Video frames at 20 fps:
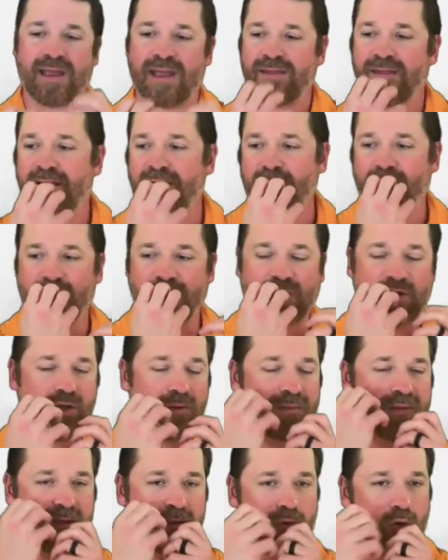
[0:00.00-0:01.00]
and the little
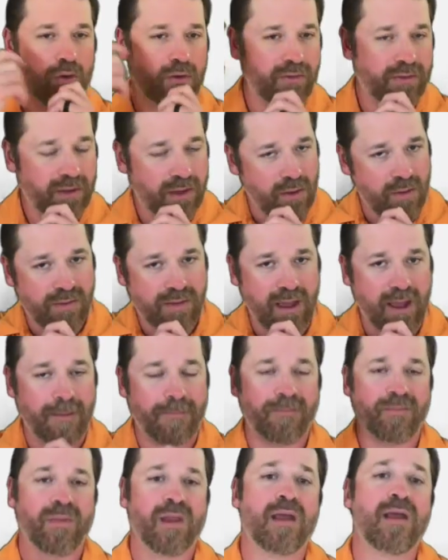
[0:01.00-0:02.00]
tube, the snorkel that goes
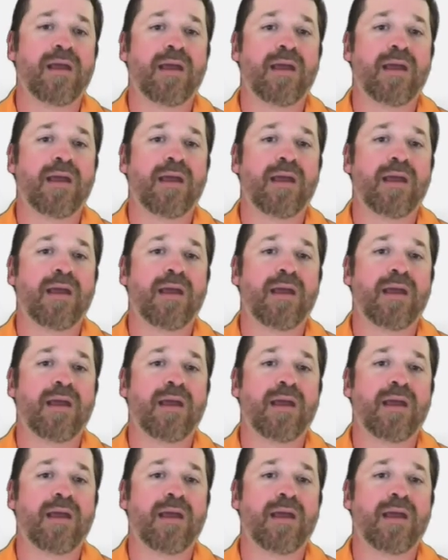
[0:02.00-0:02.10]
up.